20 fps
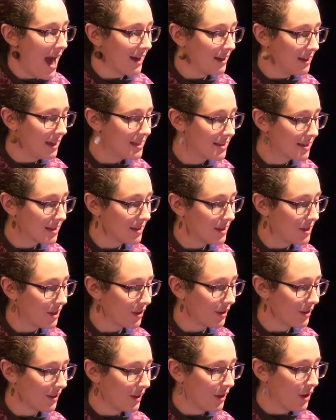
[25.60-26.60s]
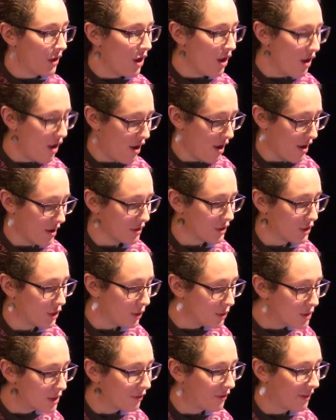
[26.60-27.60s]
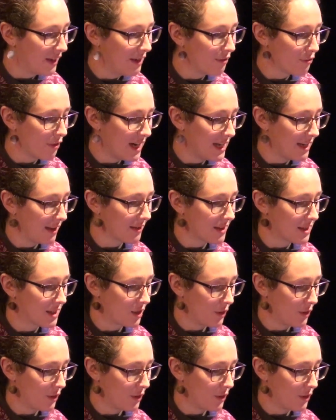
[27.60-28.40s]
and listen to her dutifully reading the